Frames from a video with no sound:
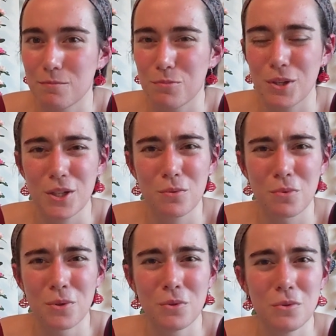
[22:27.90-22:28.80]
pretty
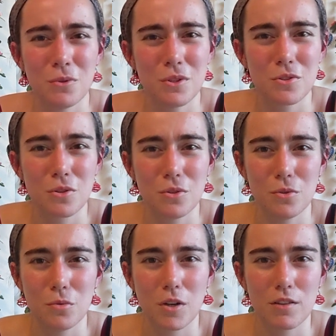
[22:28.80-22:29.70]
rude
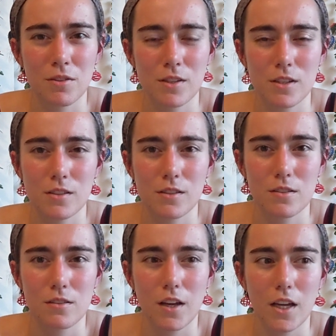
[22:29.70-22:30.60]
to one of
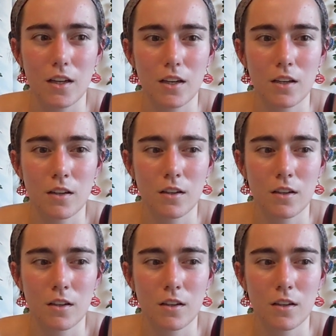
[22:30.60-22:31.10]
his like